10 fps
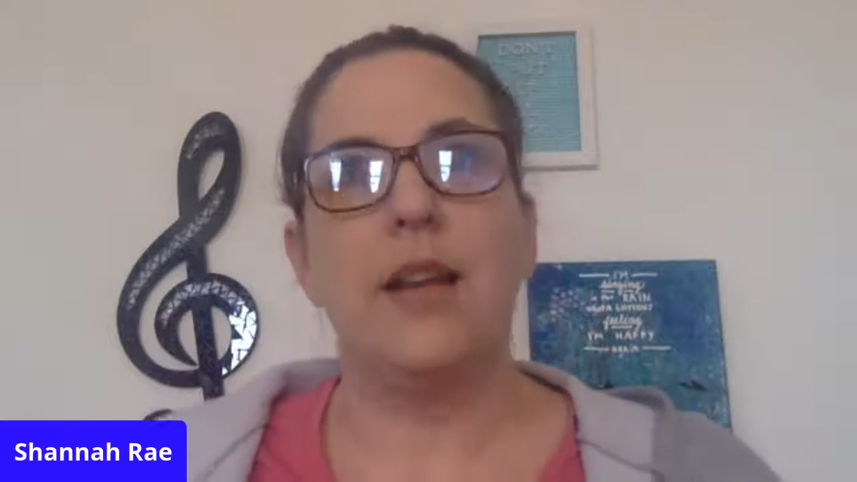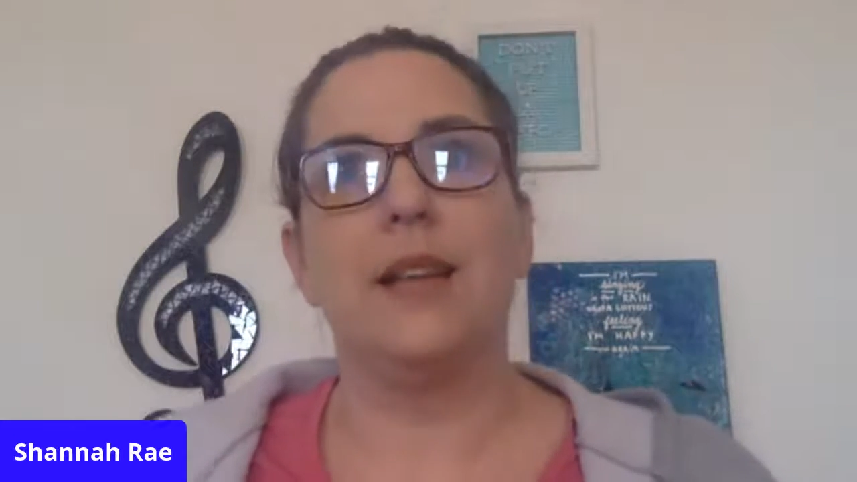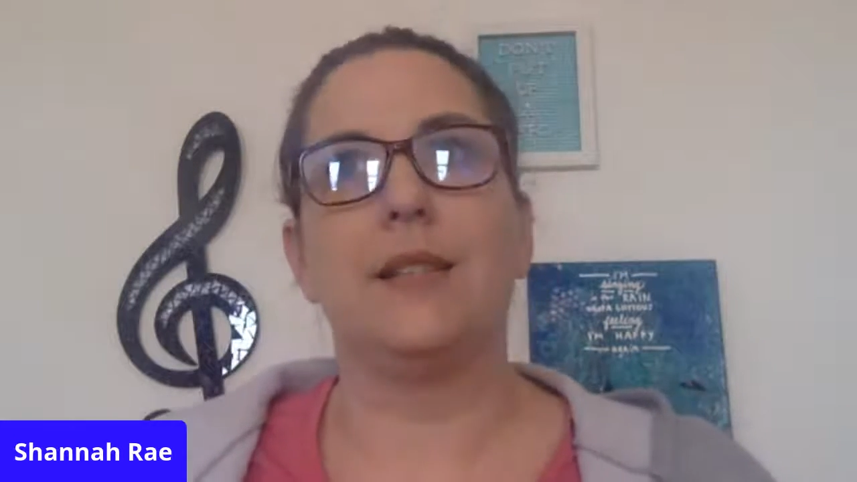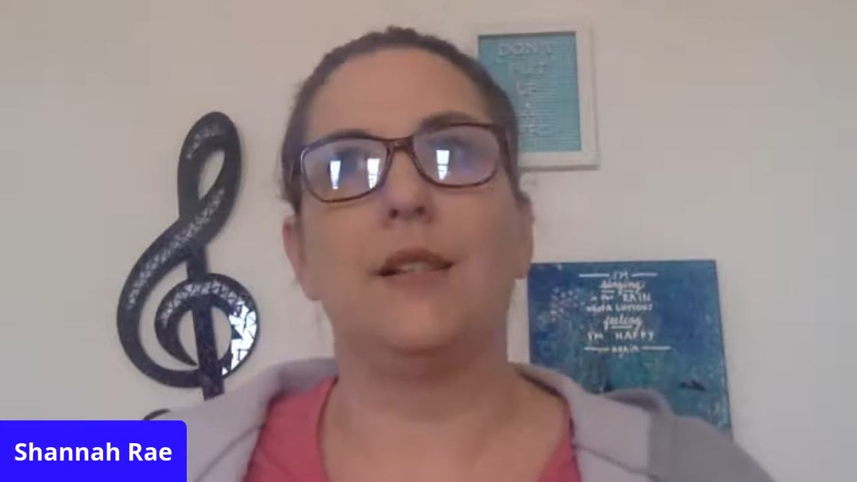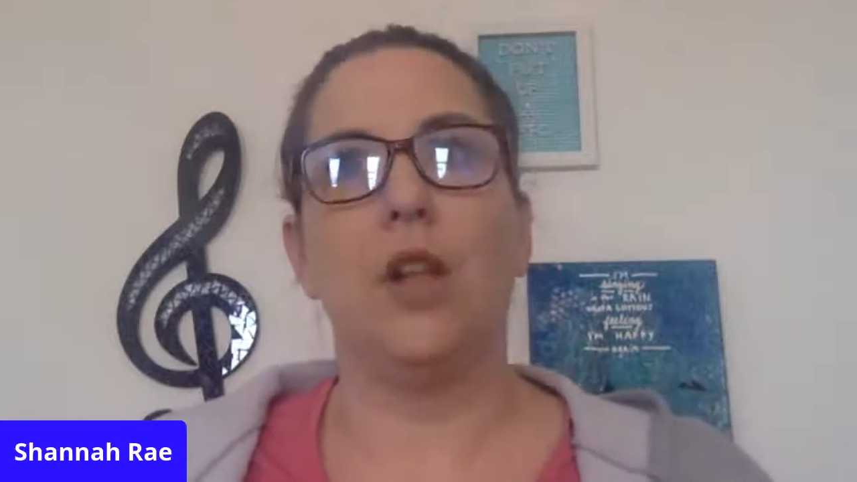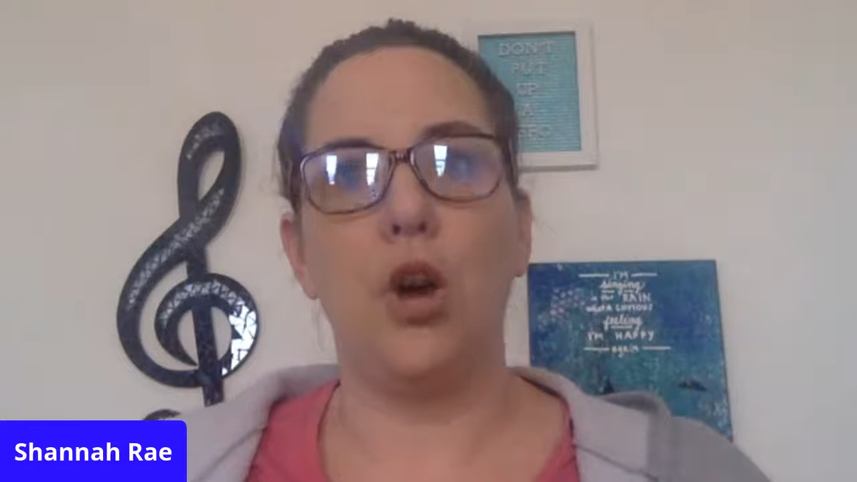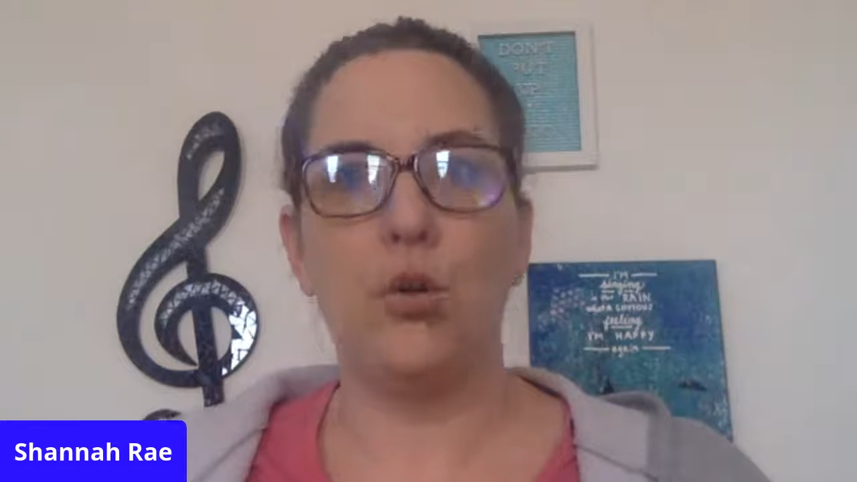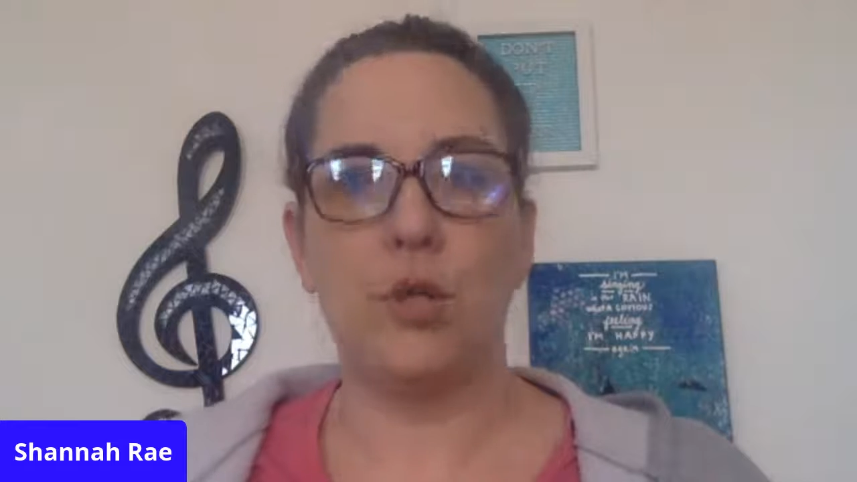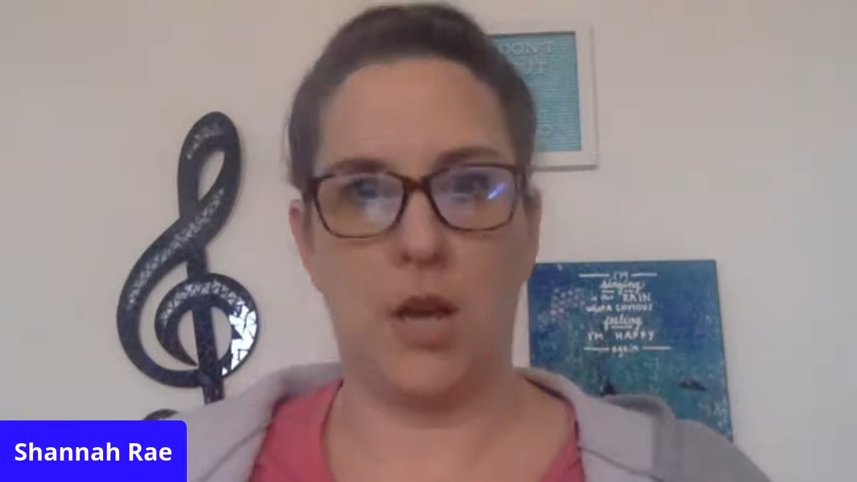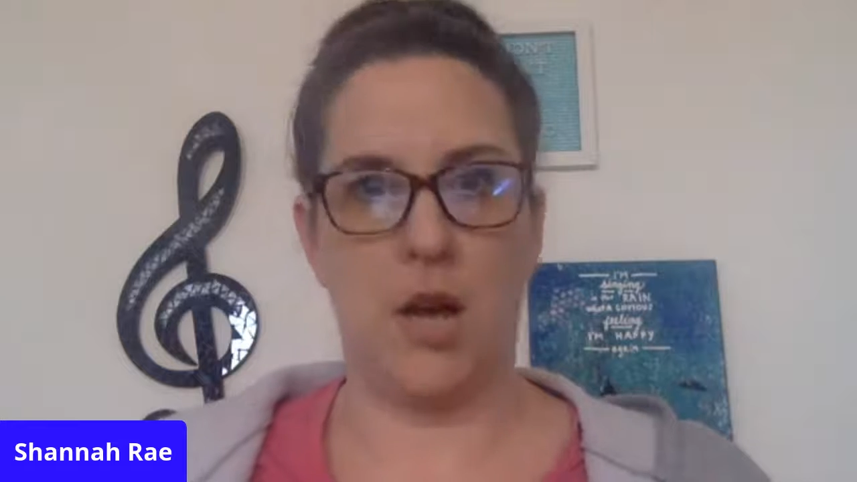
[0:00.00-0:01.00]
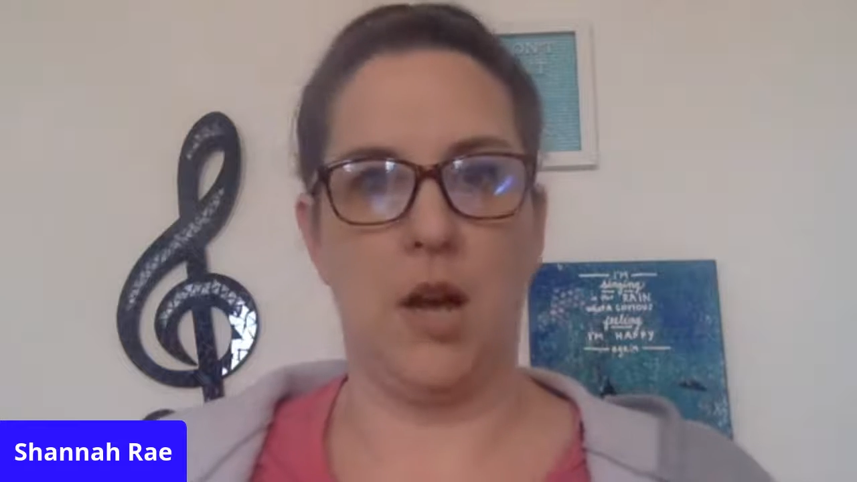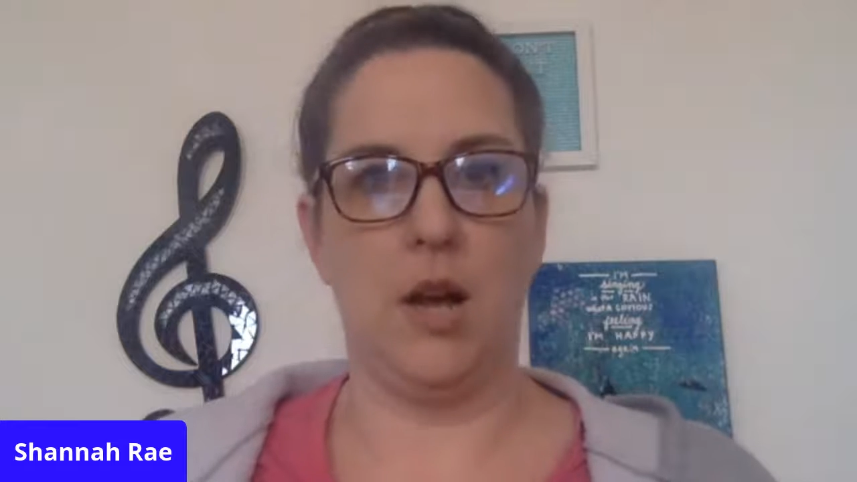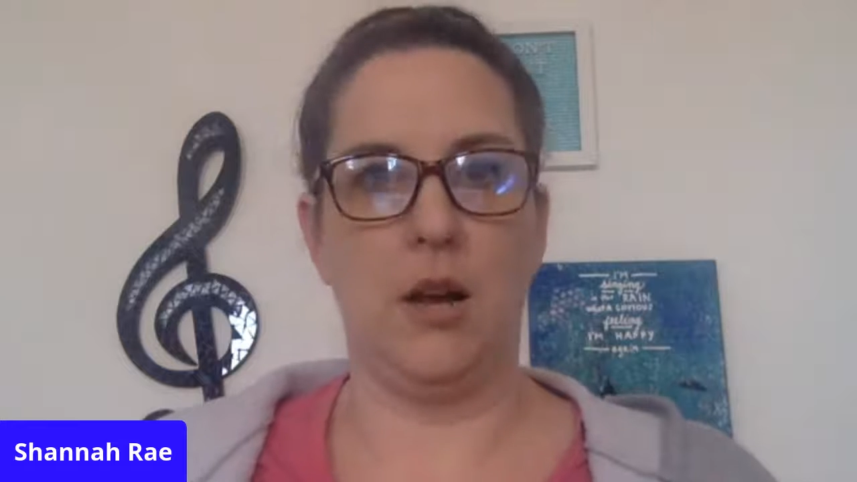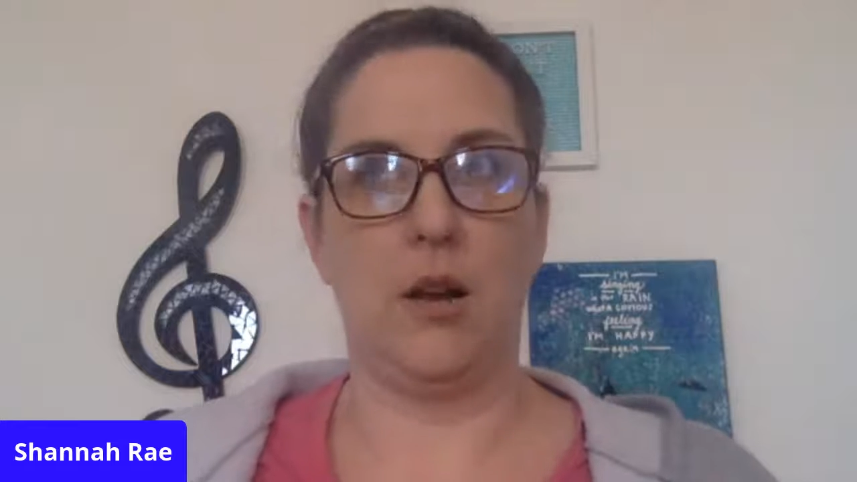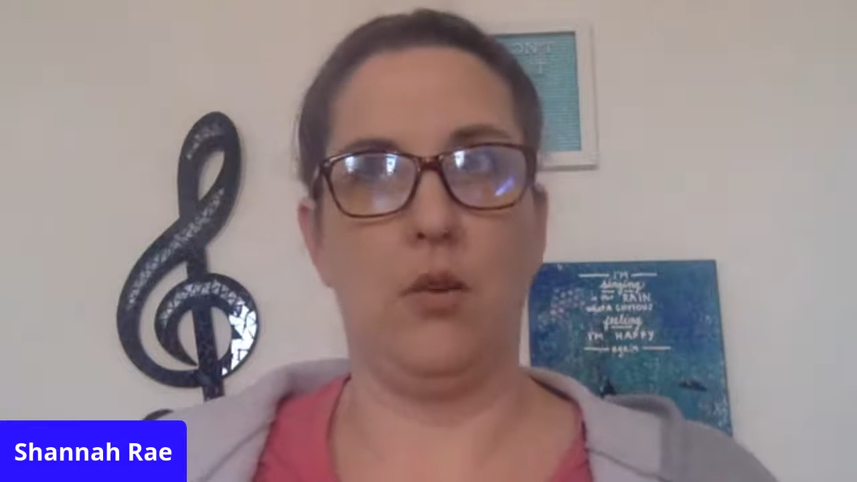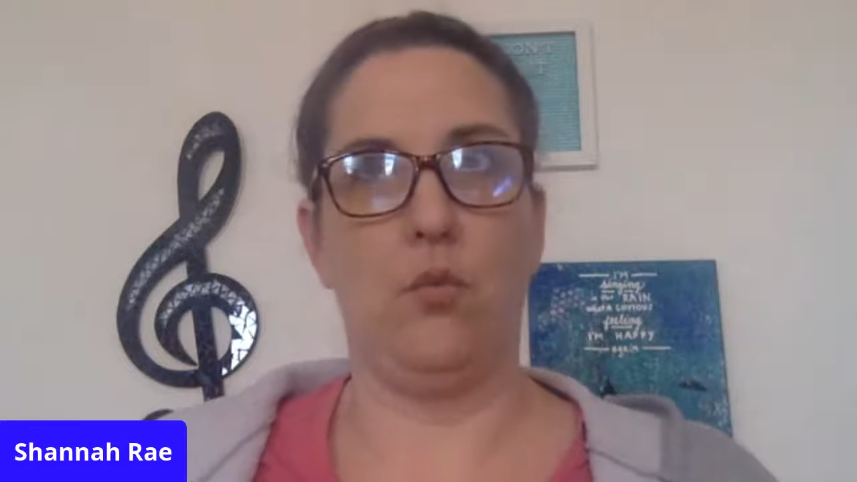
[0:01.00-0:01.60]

is low tongue,